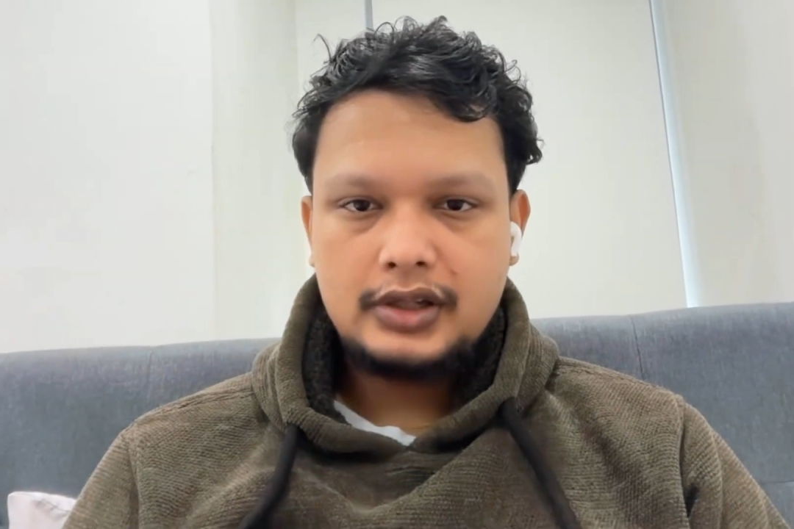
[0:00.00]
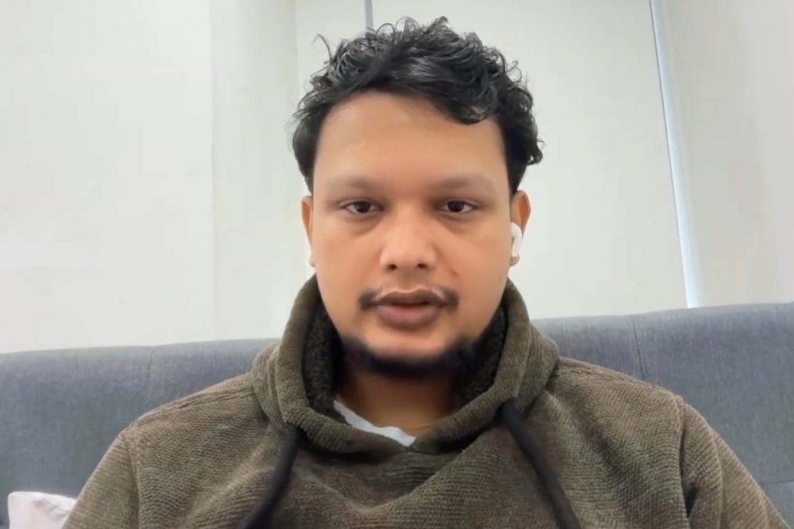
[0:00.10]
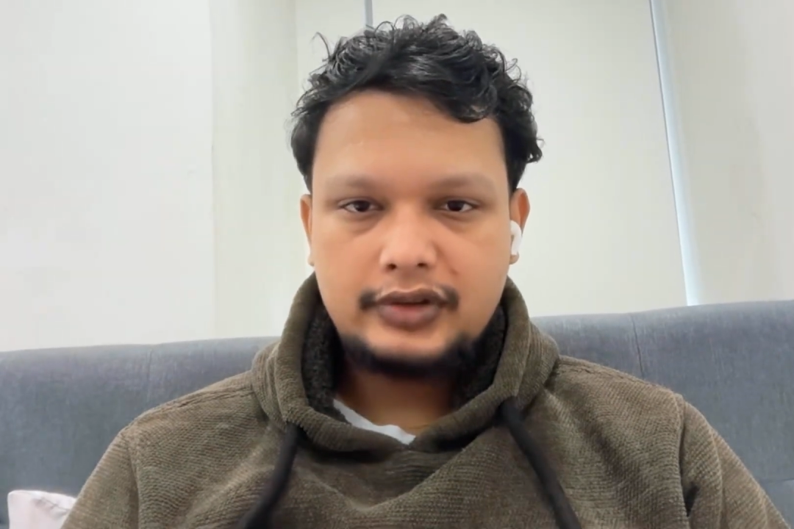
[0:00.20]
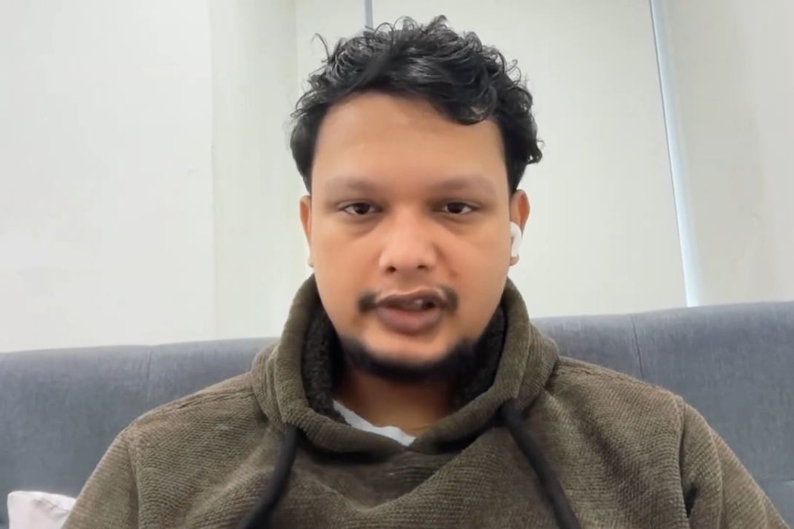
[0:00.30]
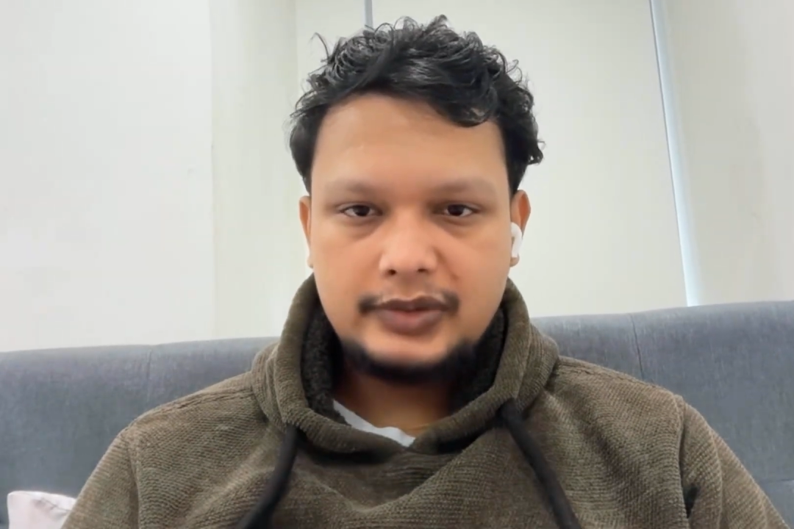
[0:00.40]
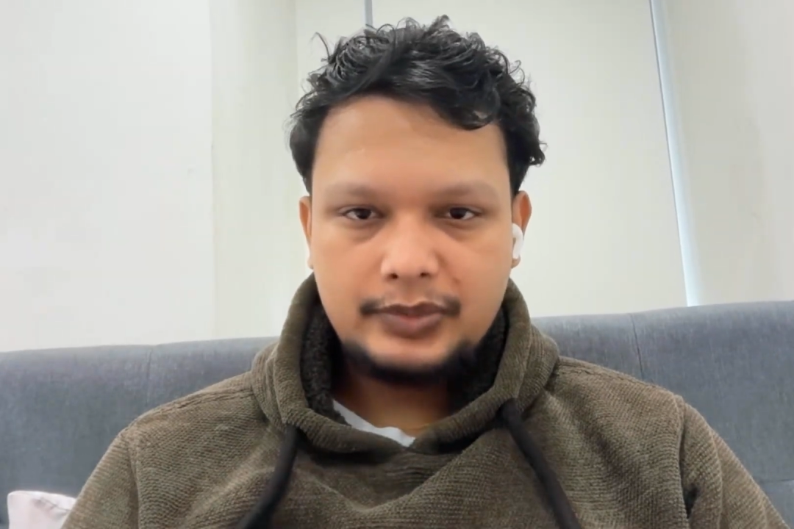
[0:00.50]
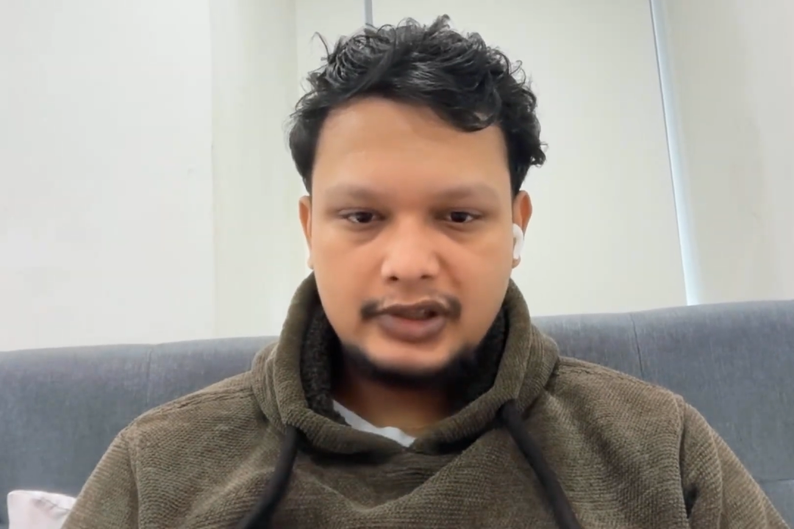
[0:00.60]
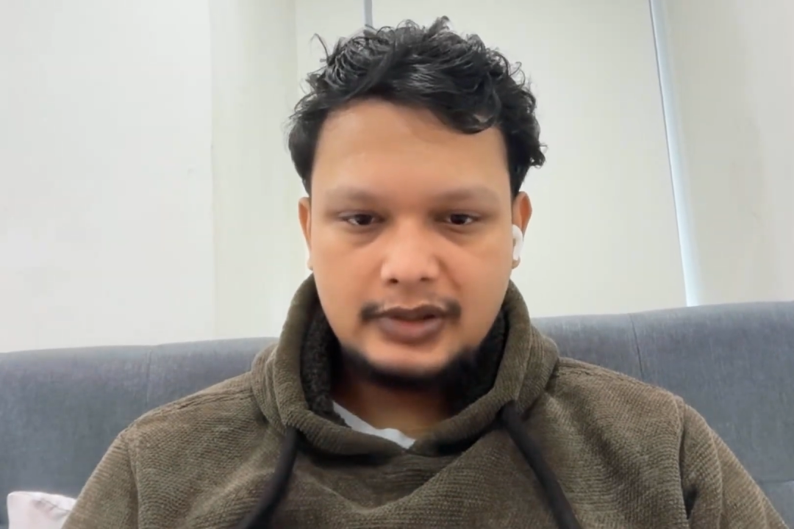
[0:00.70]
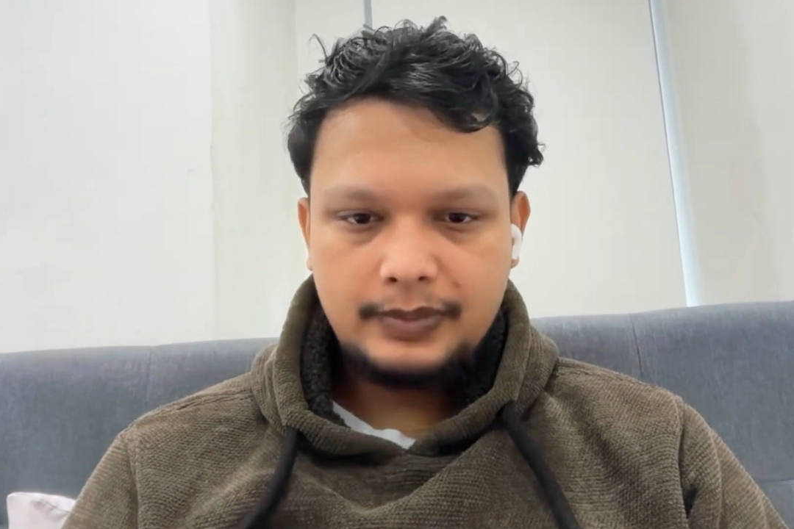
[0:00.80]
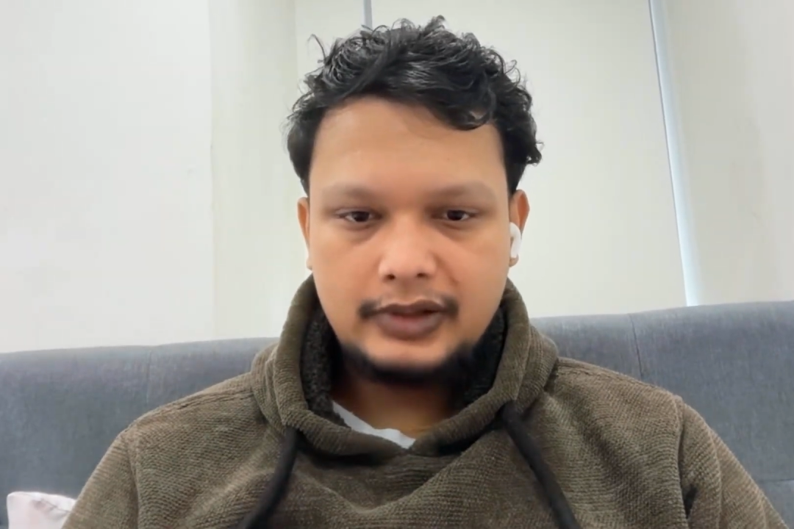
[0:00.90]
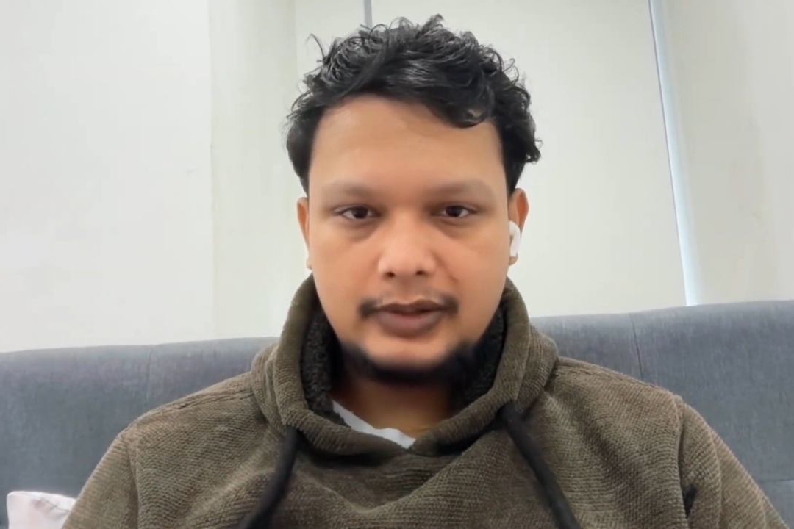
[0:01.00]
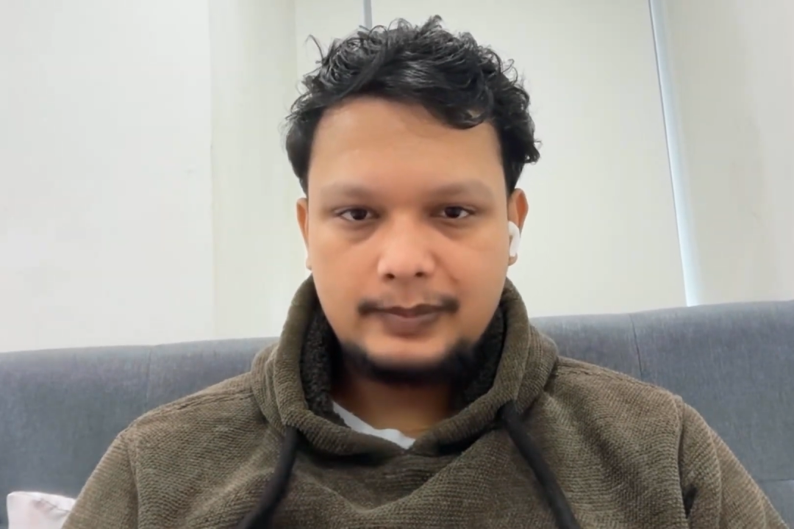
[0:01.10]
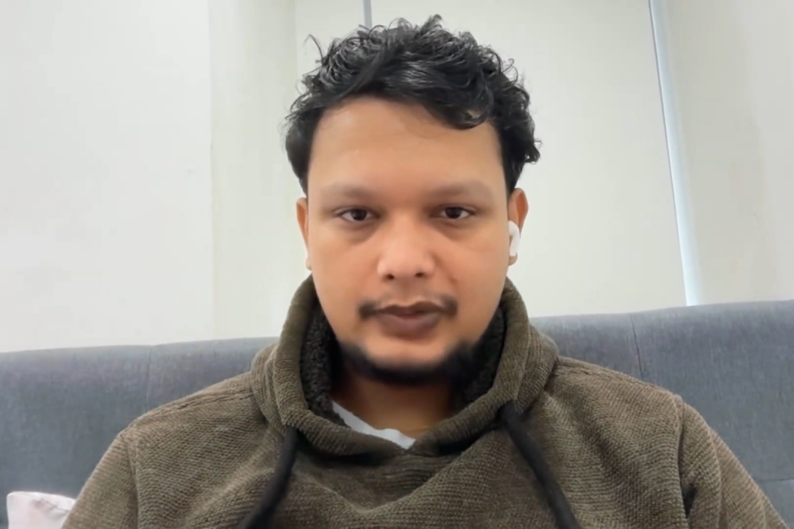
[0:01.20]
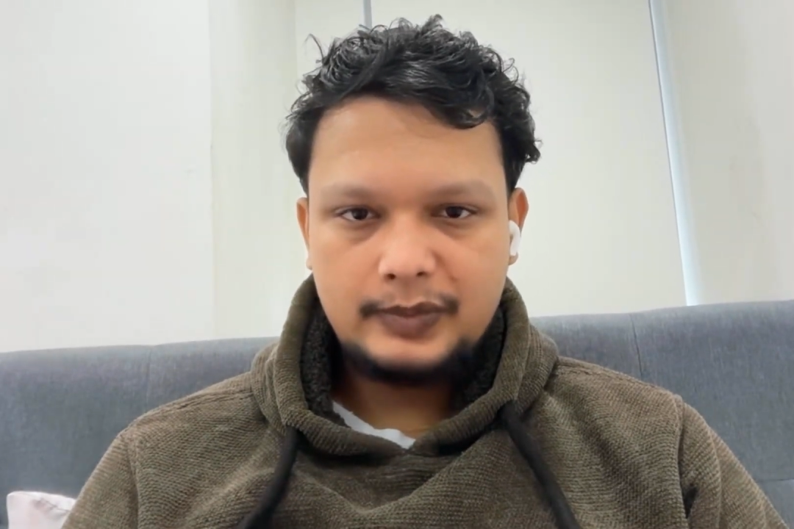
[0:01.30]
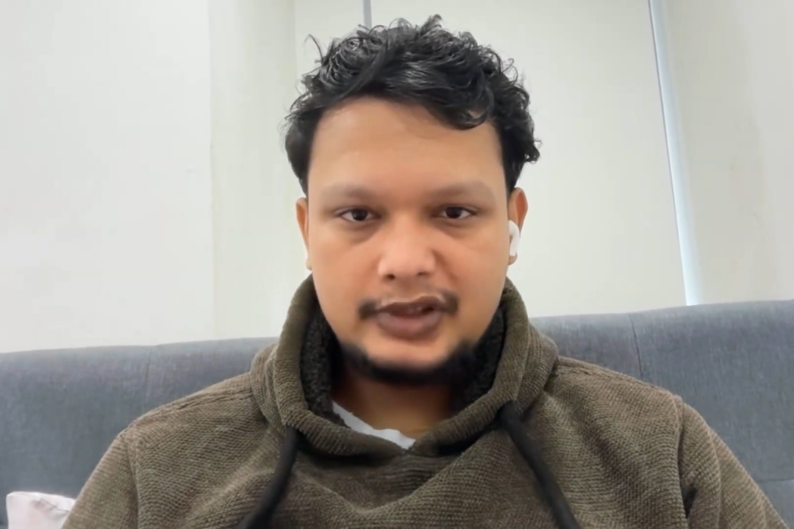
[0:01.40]
So this principle
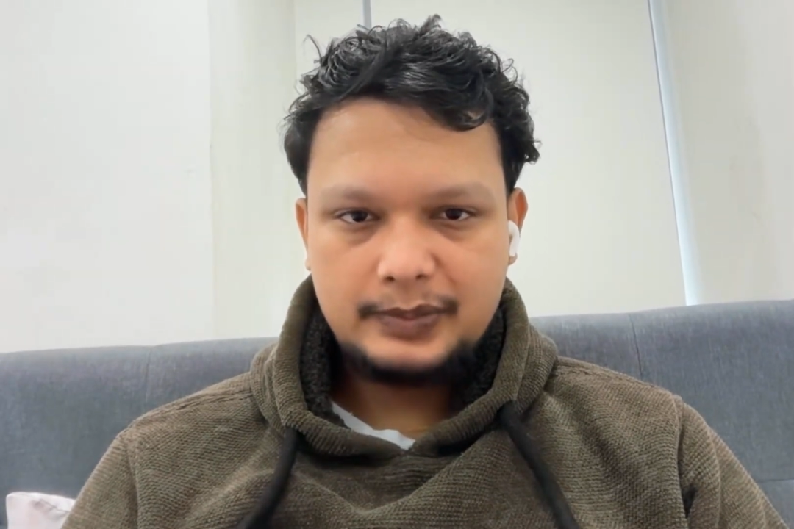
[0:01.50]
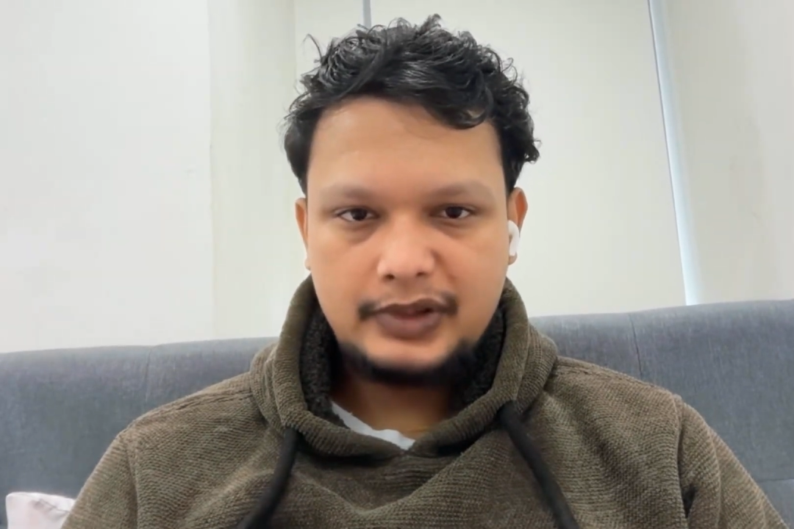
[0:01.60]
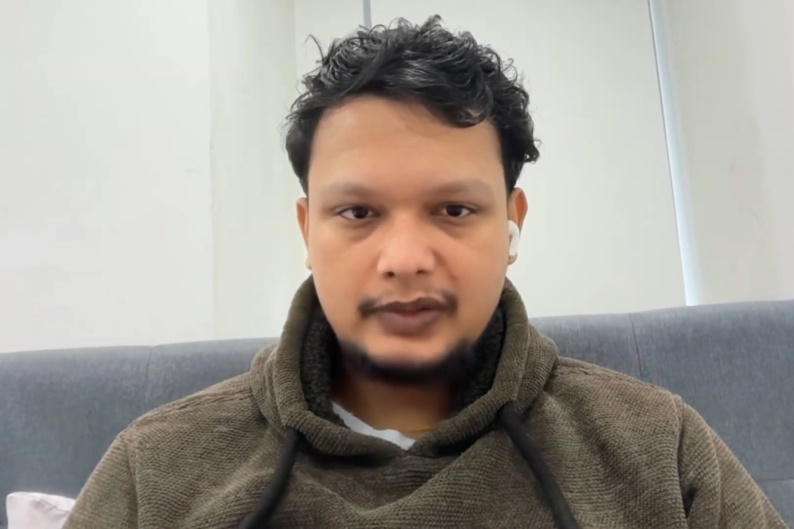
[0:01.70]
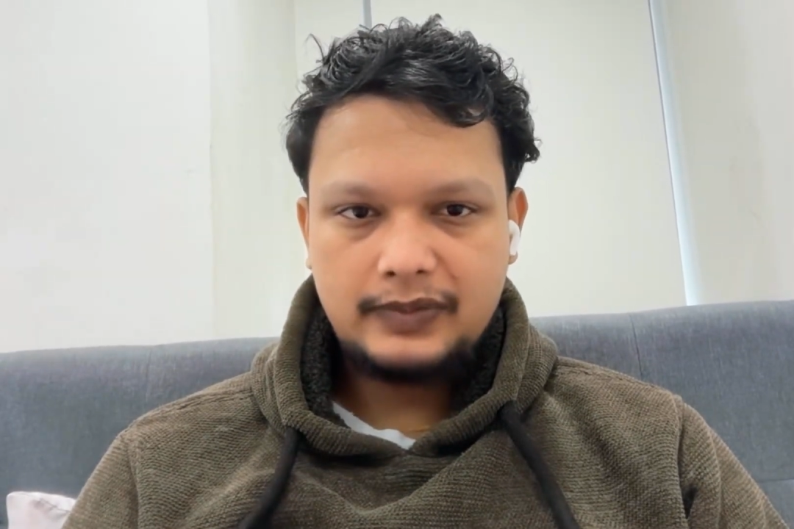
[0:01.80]
improves speed,